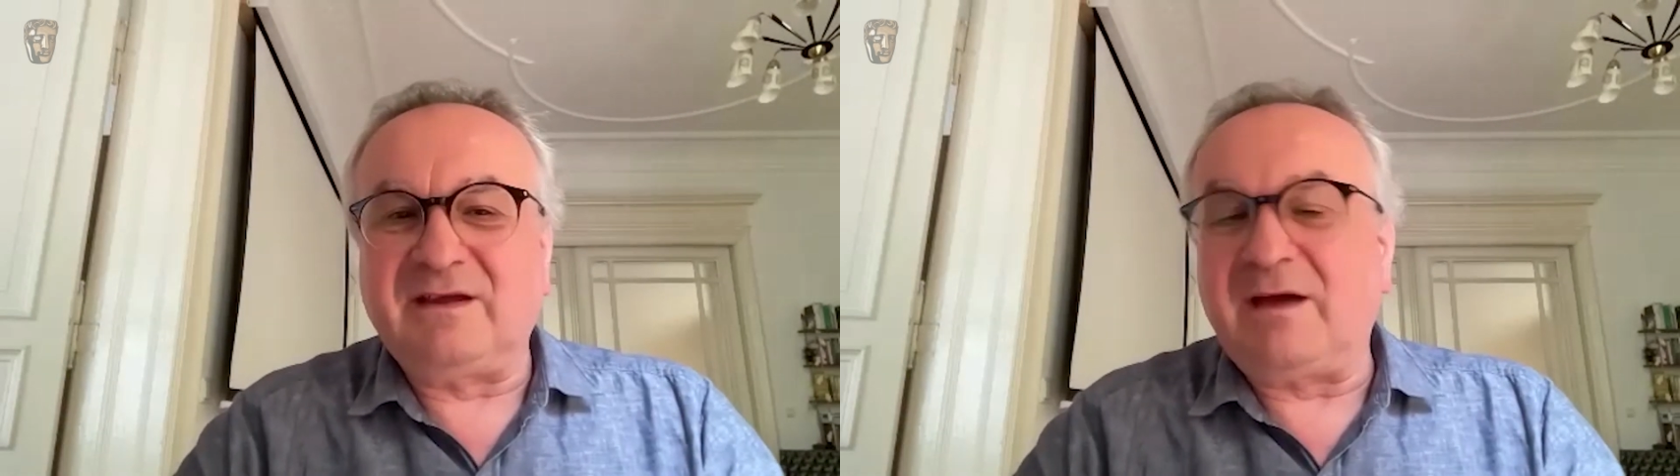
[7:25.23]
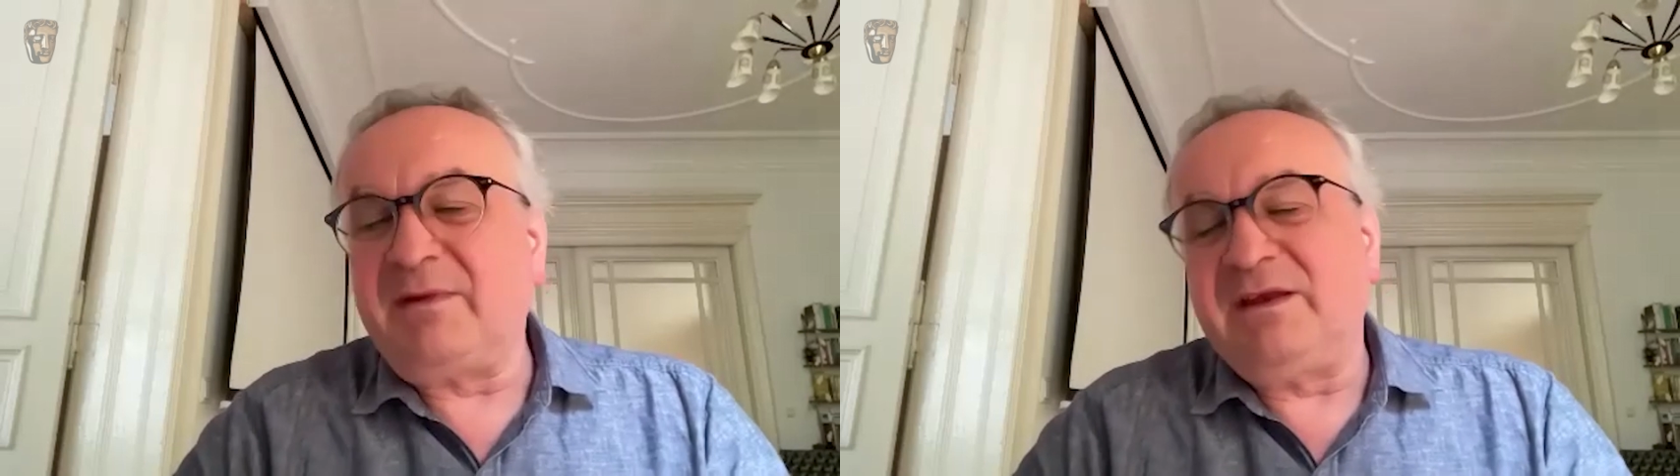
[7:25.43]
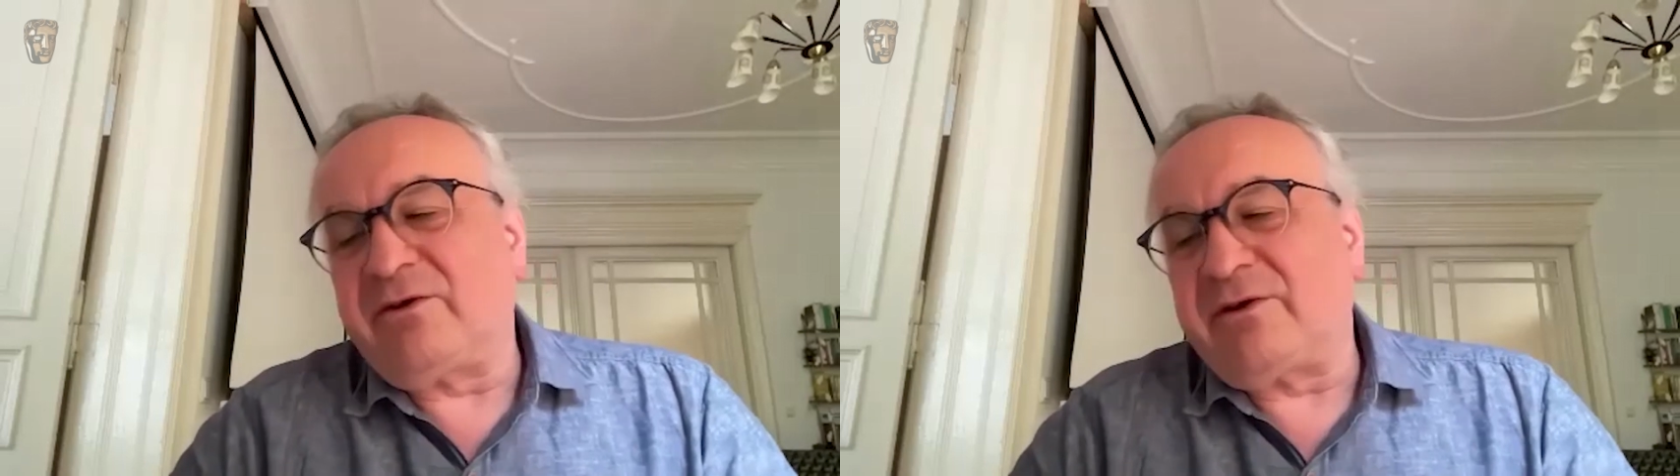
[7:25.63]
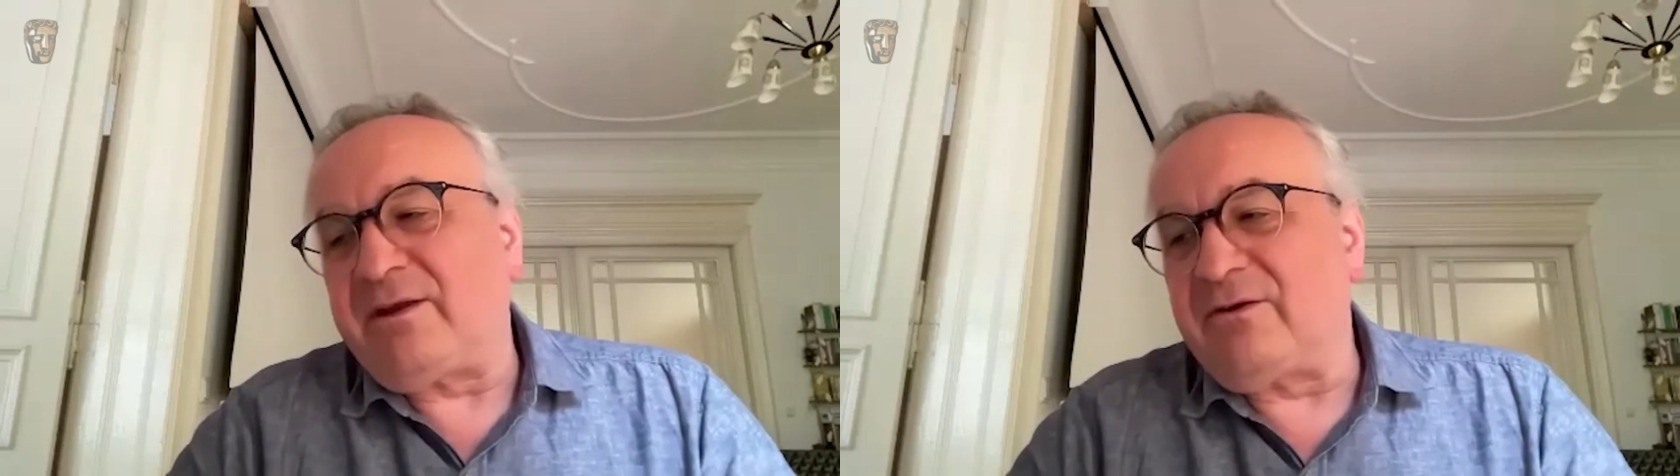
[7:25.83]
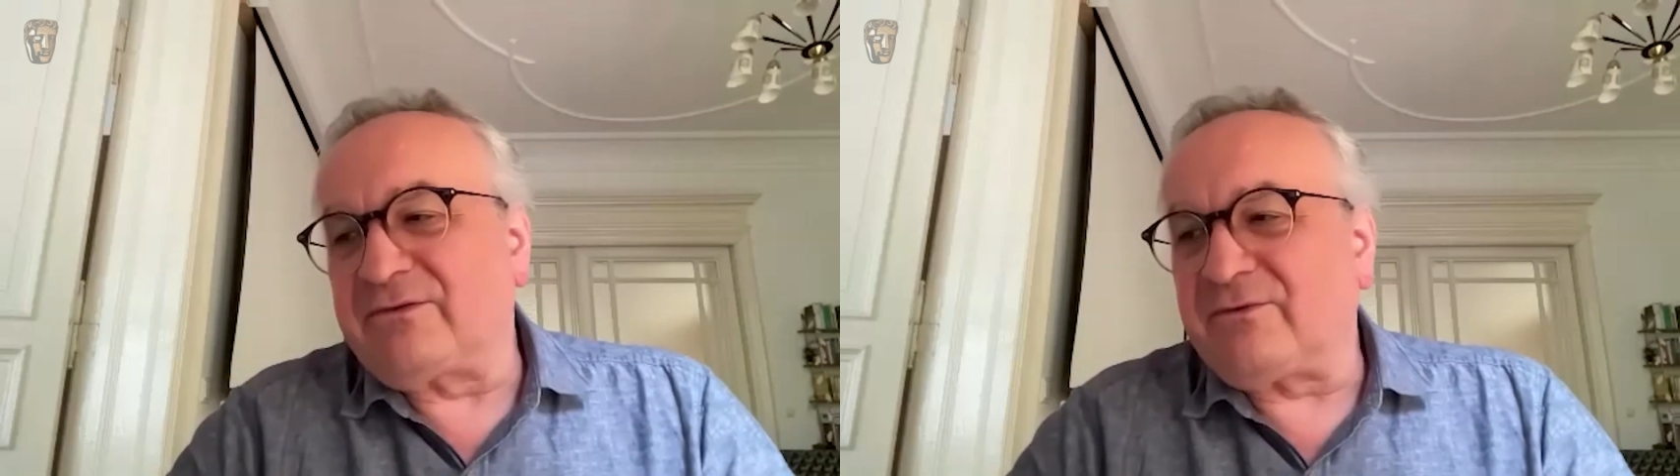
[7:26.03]
I mean, you can
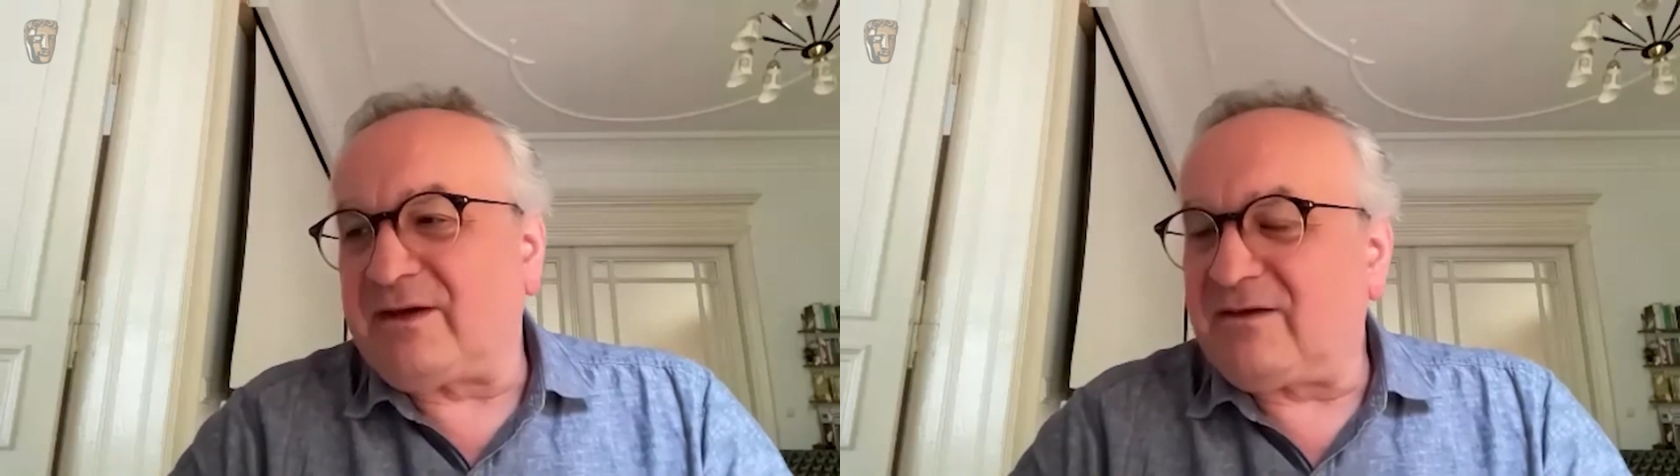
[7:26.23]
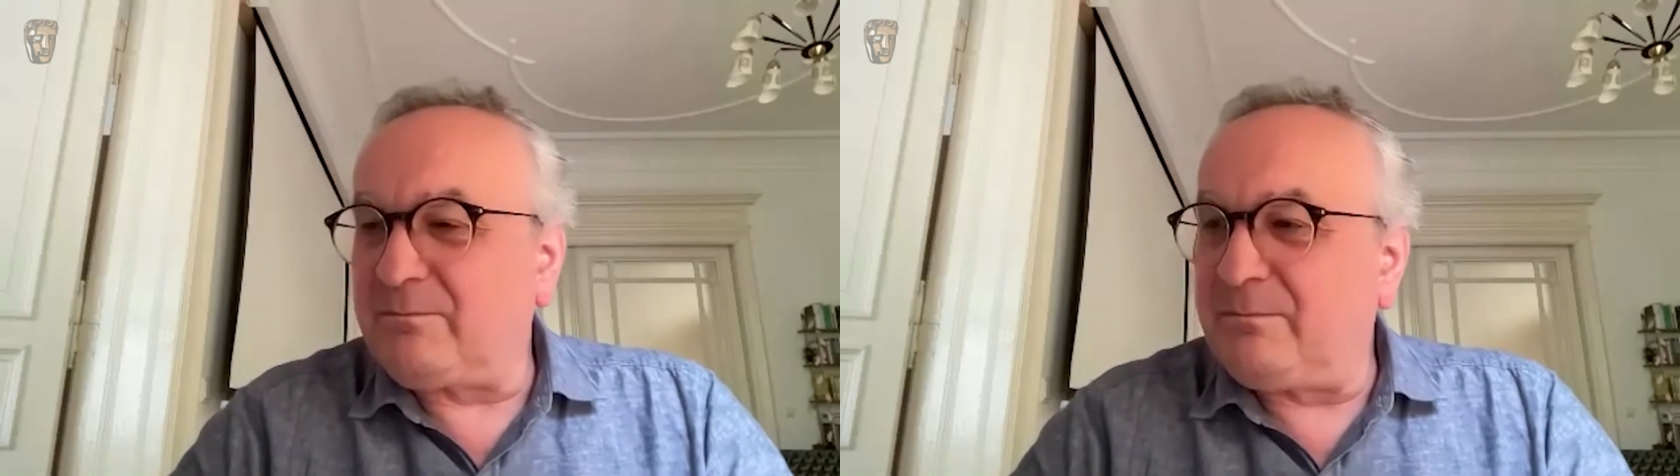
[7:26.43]
also have